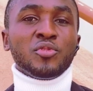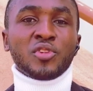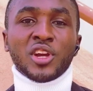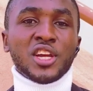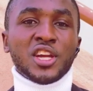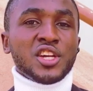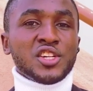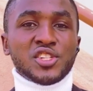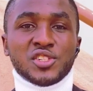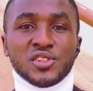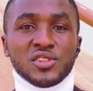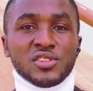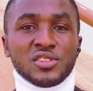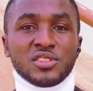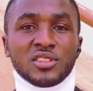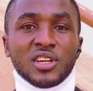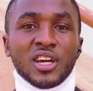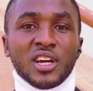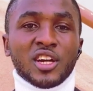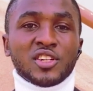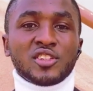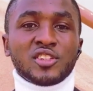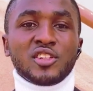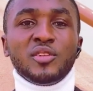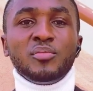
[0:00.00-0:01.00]
occasions
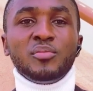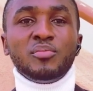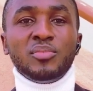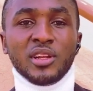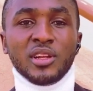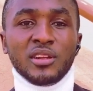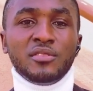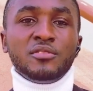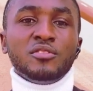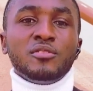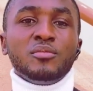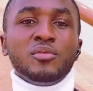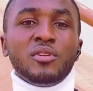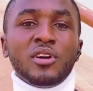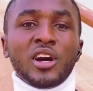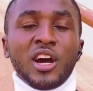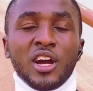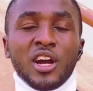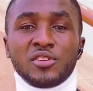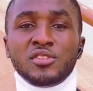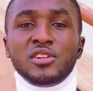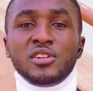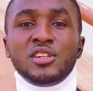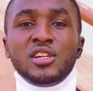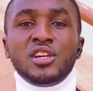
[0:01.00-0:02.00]
I actually played football. I
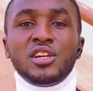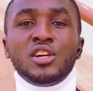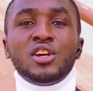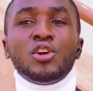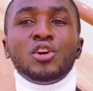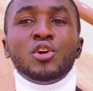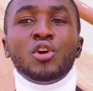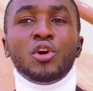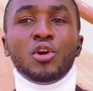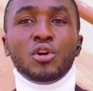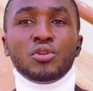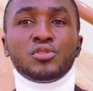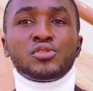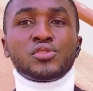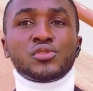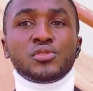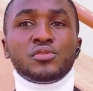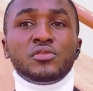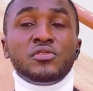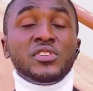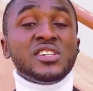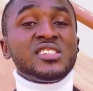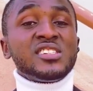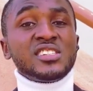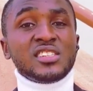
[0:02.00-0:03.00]
actually also
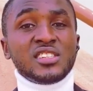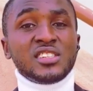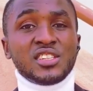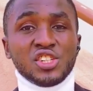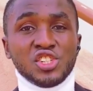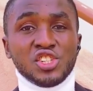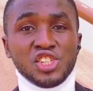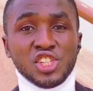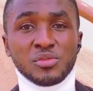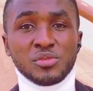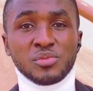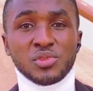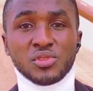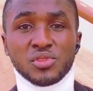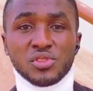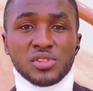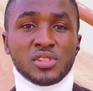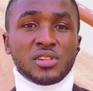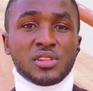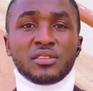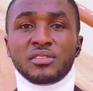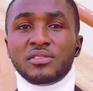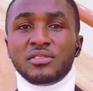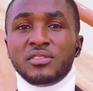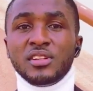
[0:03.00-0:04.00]
visit the gym to
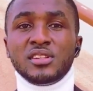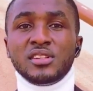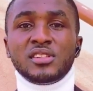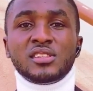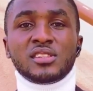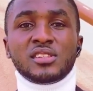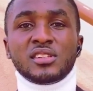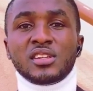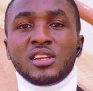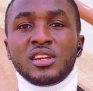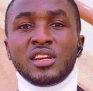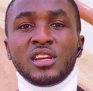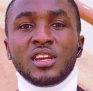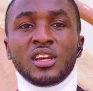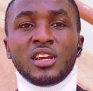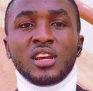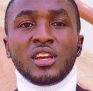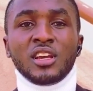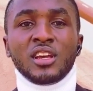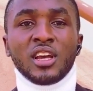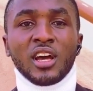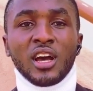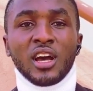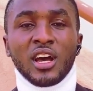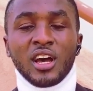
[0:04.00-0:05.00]
stay fit.
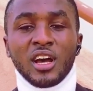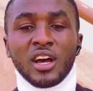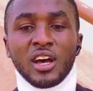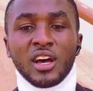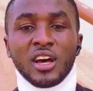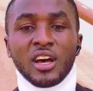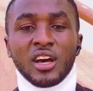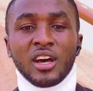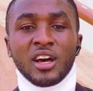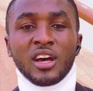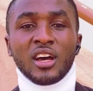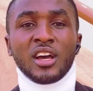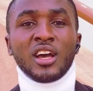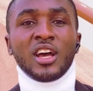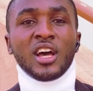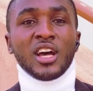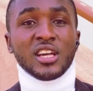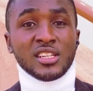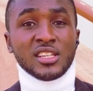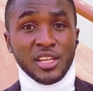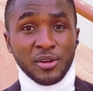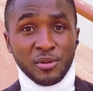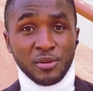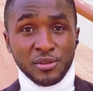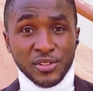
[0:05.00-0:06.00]

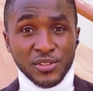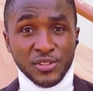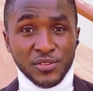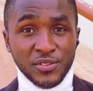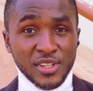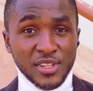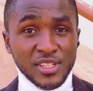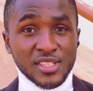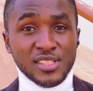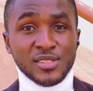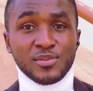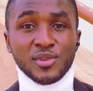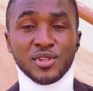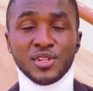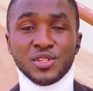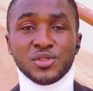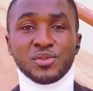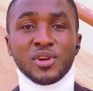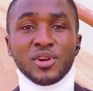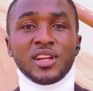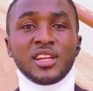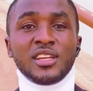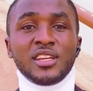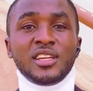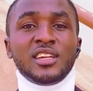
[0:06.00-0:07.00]
As I was fit
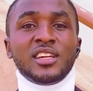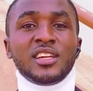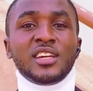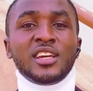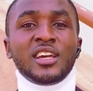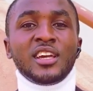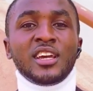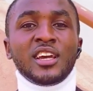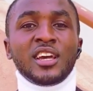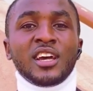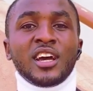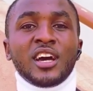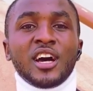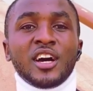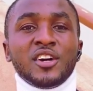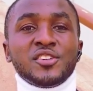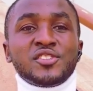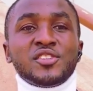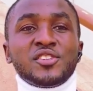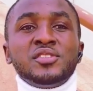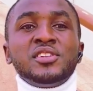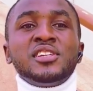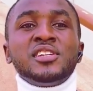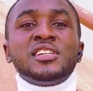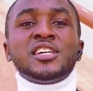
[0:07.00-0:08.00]
spiritually, I
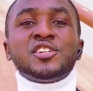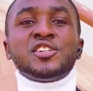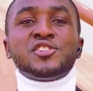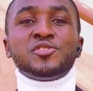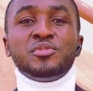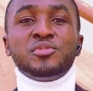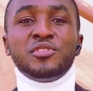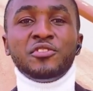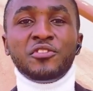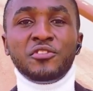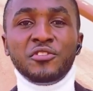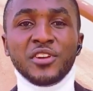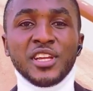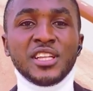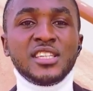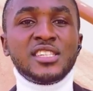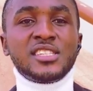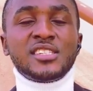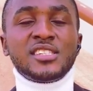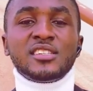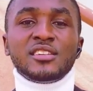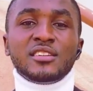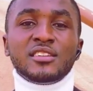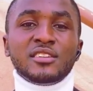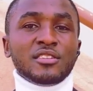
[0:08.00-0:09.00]
also needed to be fit
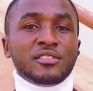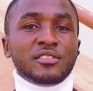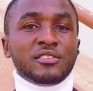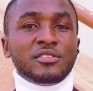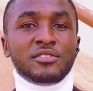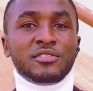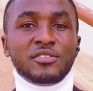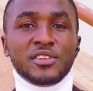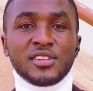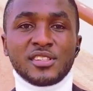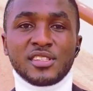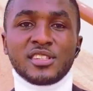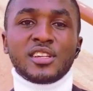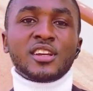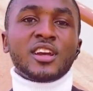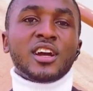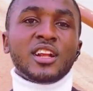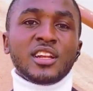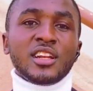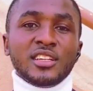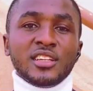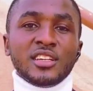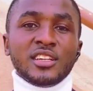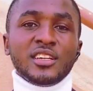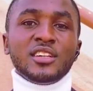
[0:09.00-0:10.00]

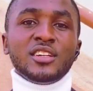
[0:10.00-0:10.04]
physically.